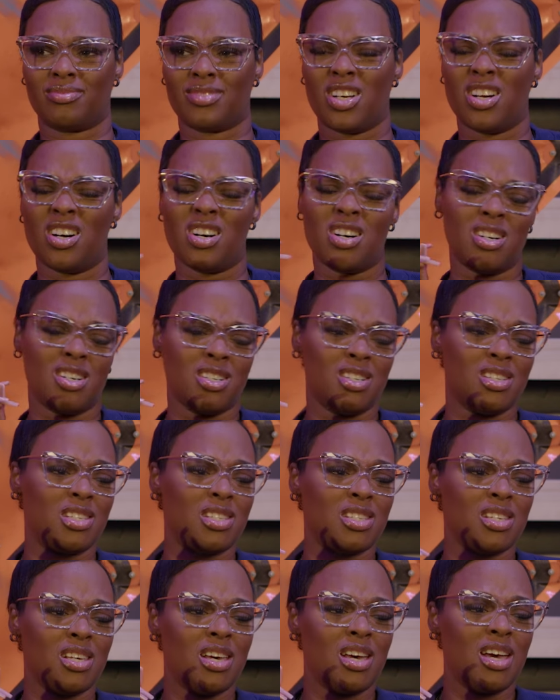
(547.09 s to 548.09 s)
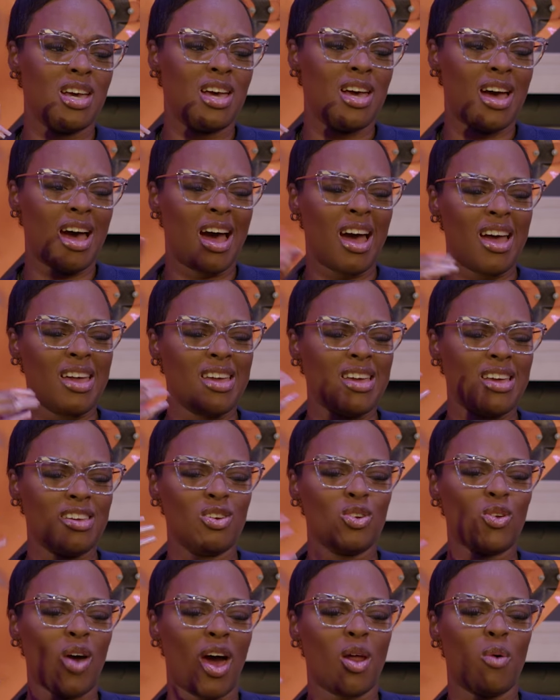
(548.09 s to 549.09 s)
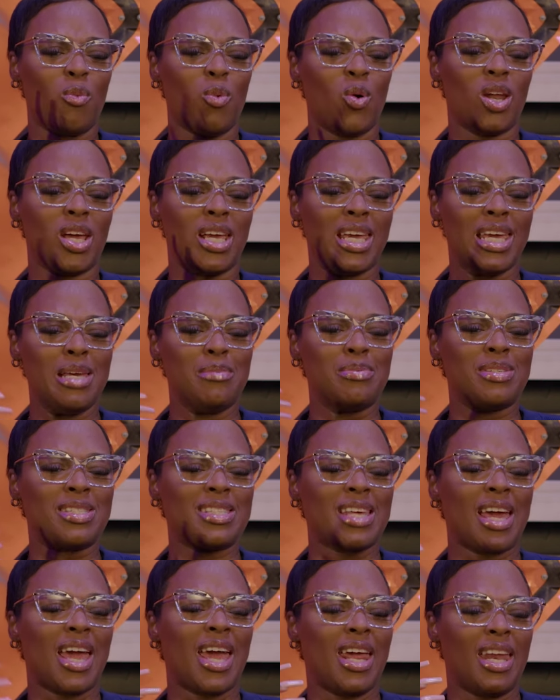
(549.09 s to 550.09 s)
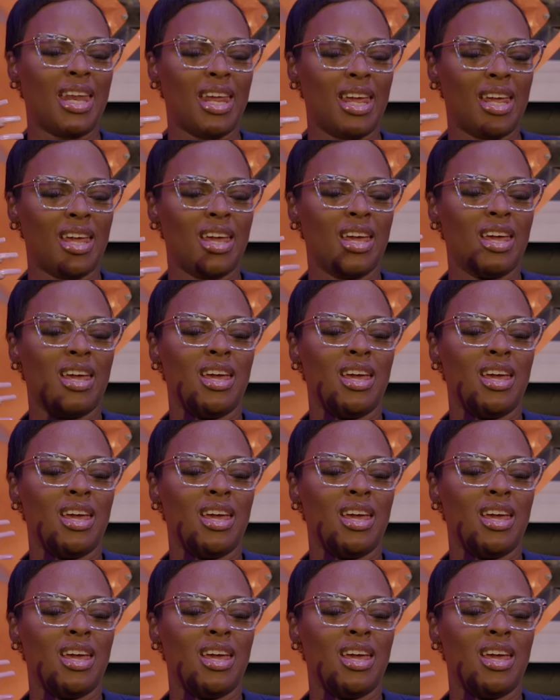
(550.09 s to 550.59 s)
Because, you know, I don't want to keep saying it.